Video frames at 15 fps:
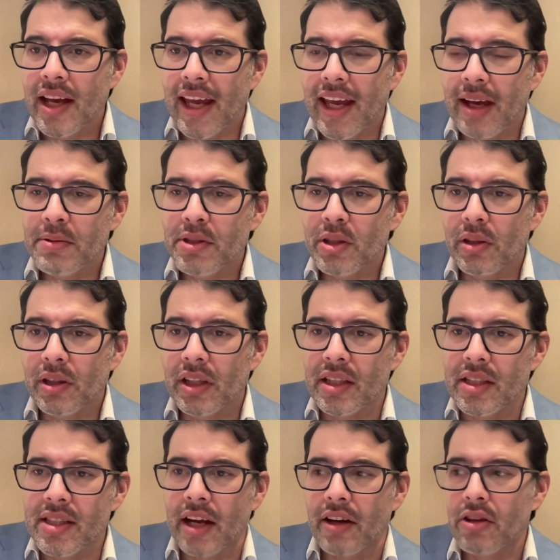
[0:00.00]
absolutely
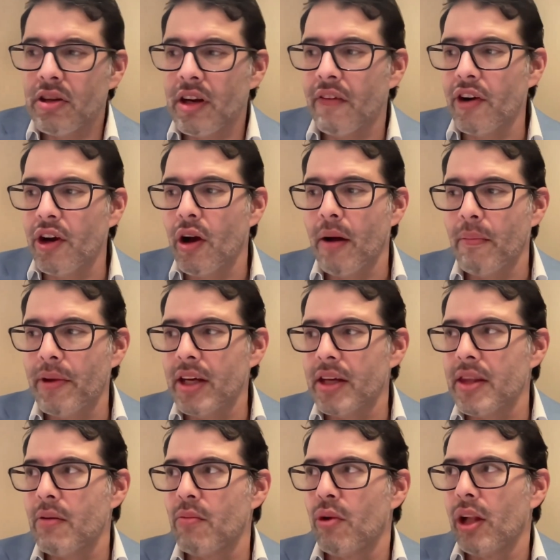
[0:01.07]
astounding. You never know how many of
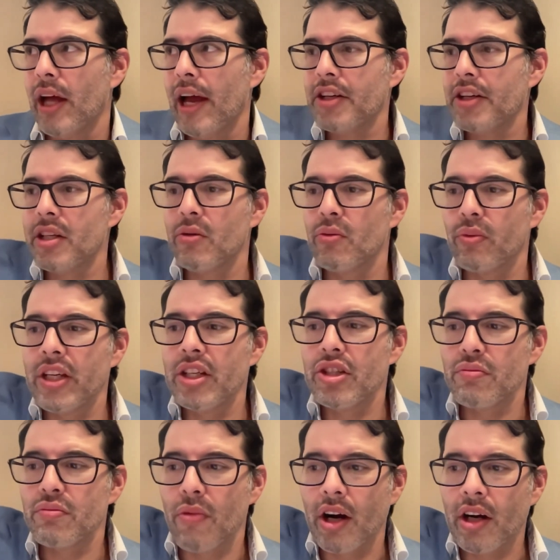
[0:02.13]
them will actually reach
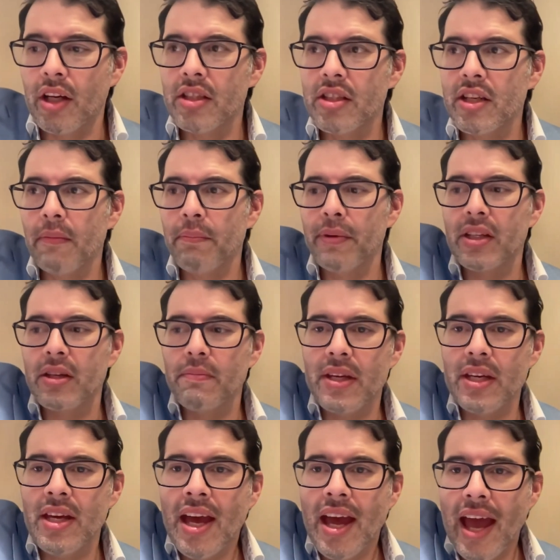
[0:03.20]
market stuff, but to
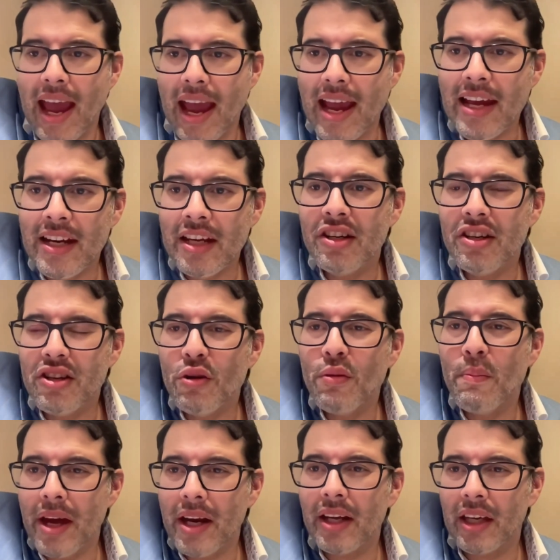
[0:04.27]
be 80 new
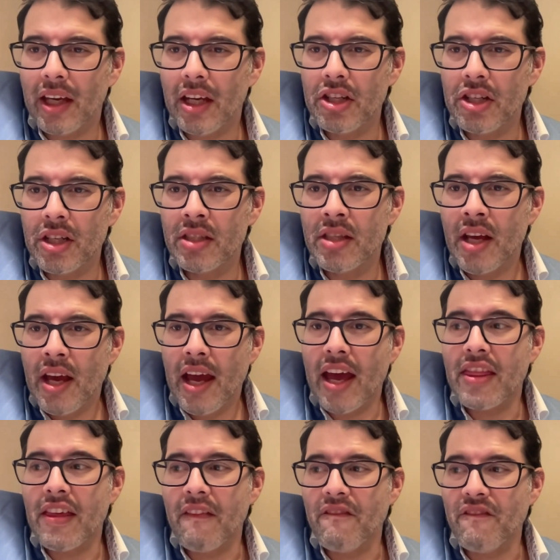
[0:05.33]
medications, and
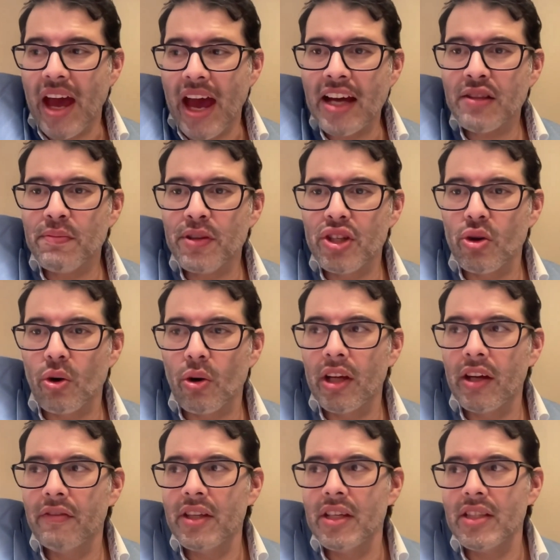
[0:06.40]
the vast majority
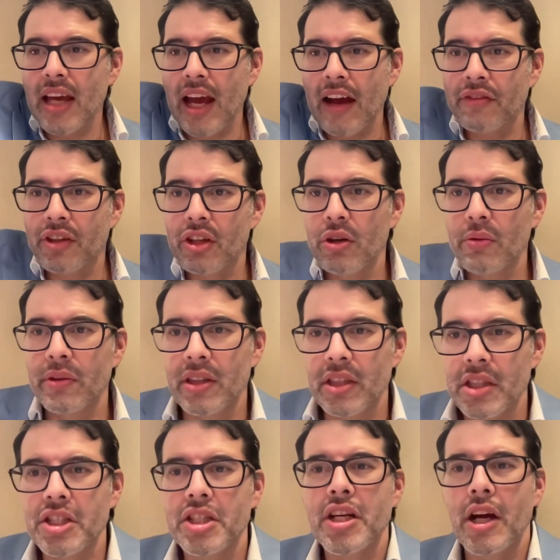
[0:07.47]
of these have to do with
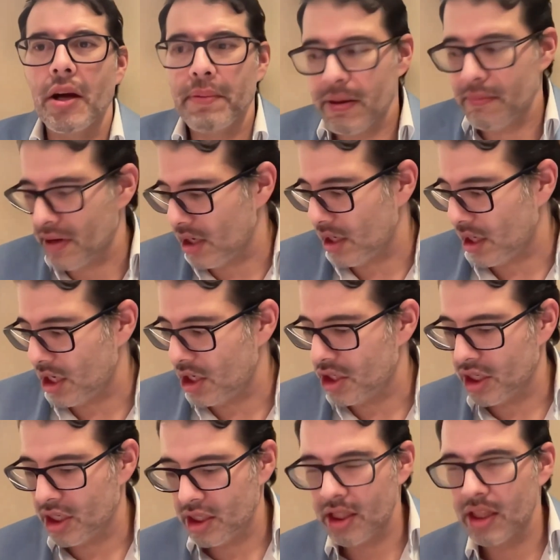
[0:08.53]
these GLP
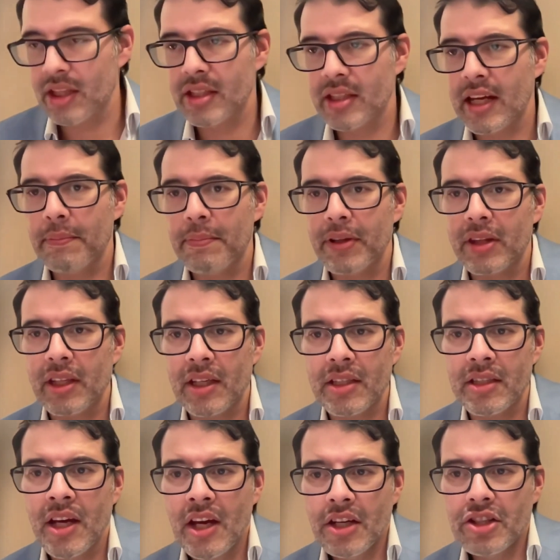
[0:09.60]
medications and these type of things,
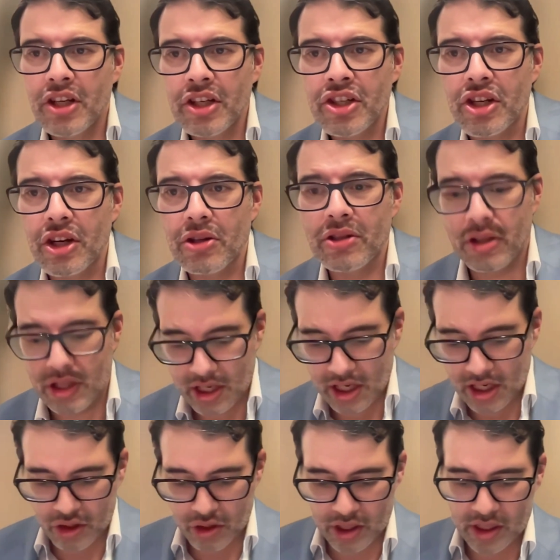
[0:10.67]
just shows you the
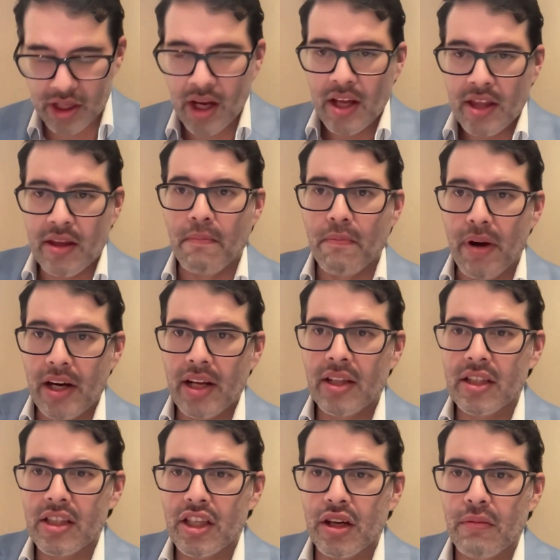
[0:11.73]
interest, the money
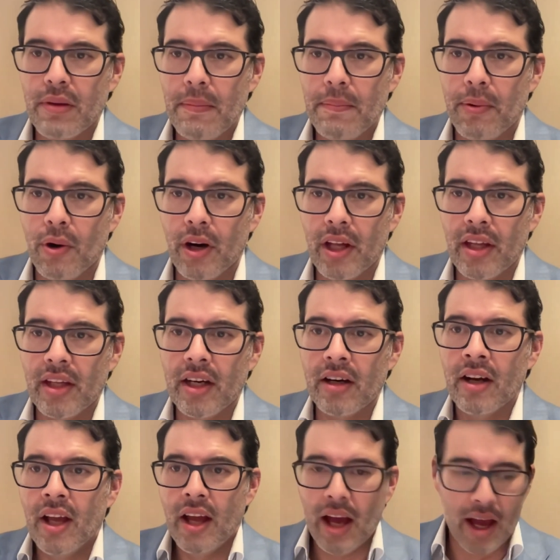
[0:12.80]
that's going to be poured in
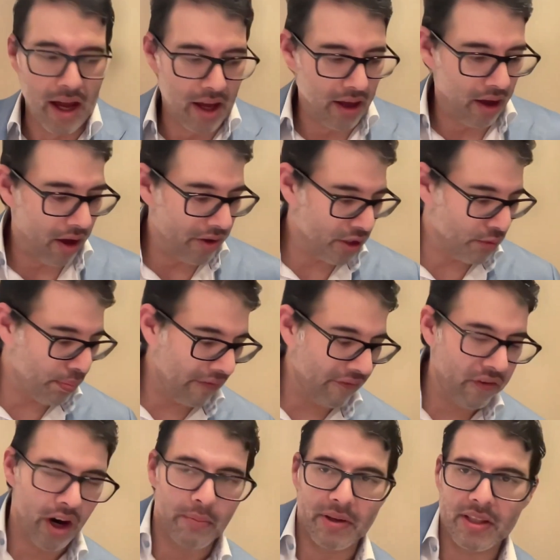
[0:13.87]
there. All these big
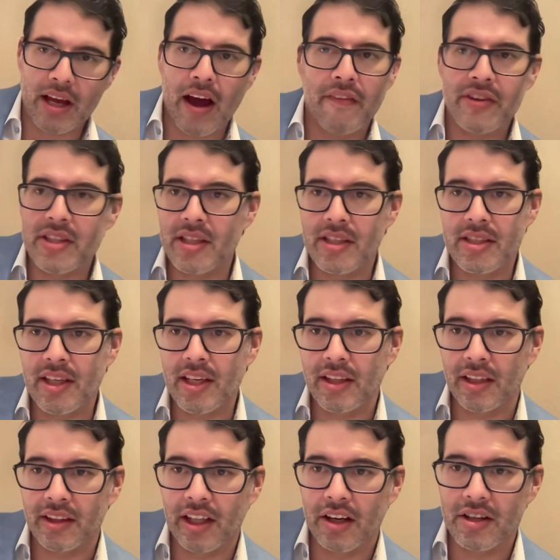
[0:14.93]
pharmas obviously see
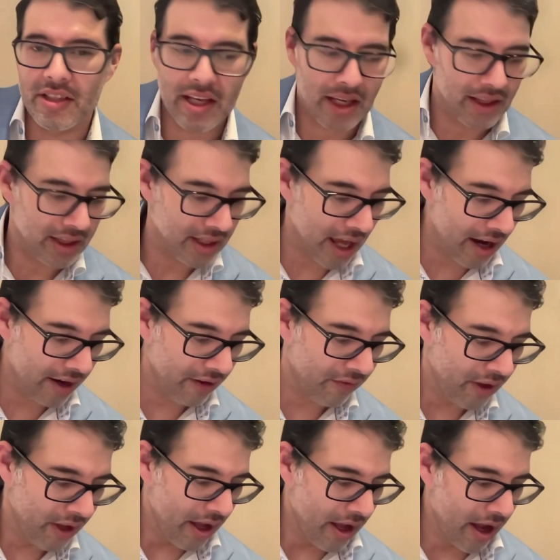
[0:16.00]
that there's a lot
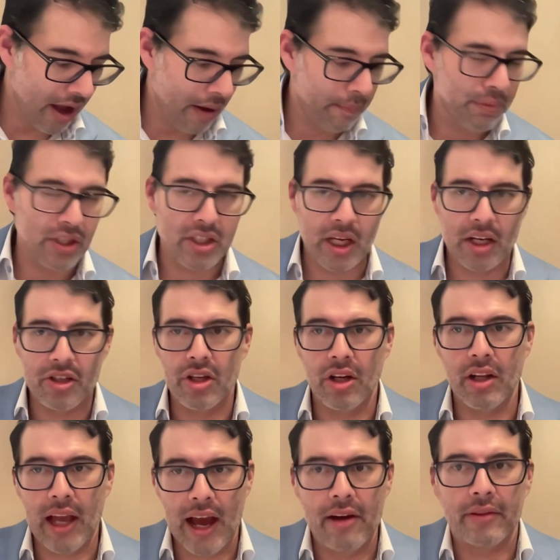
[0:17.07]
of
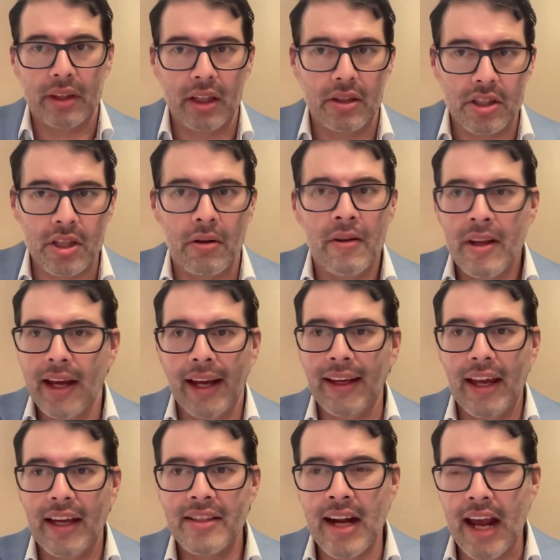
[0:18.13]
potential out there. So
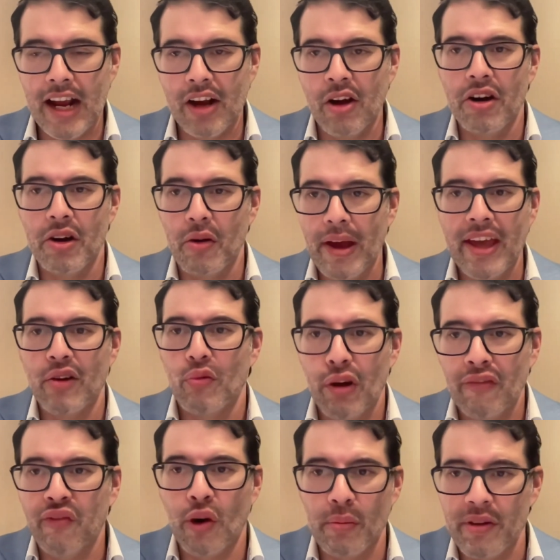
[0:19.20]
it's not going away in one
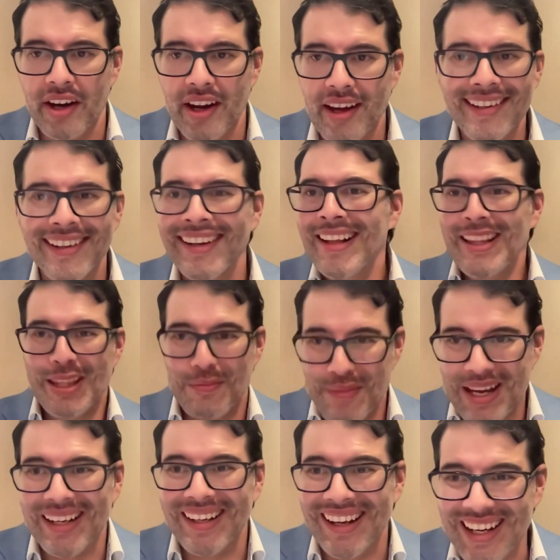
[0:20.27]
form or another. The
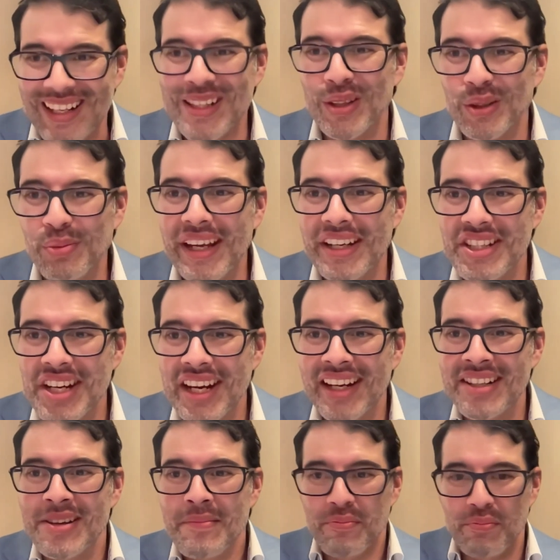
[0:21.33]
medications may
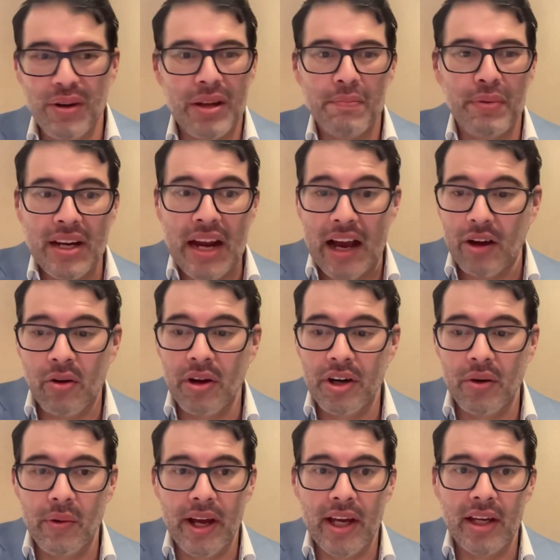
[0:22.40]
change, but not going
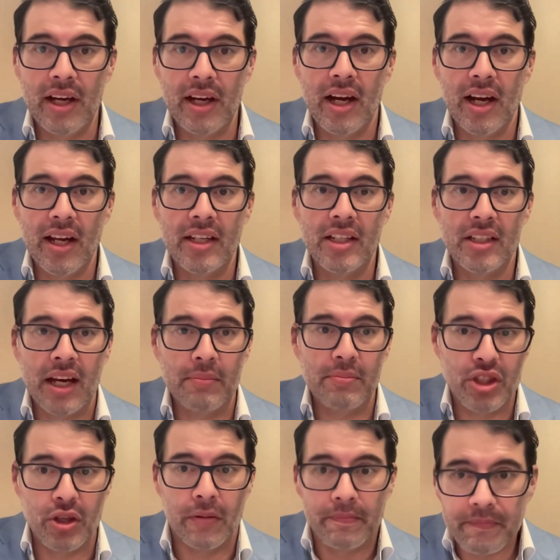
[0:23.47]
away anytime
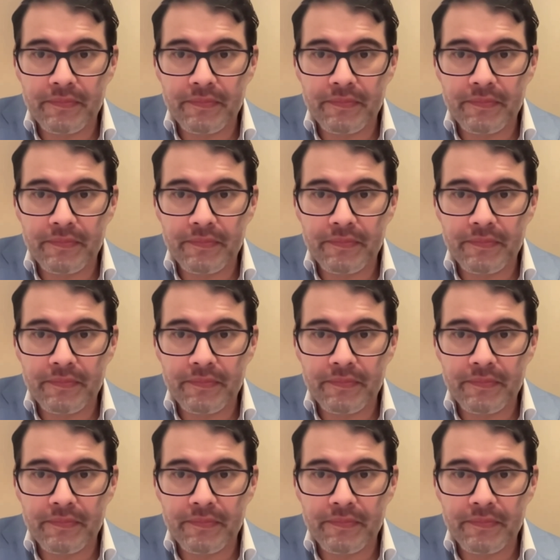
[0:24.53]
soon.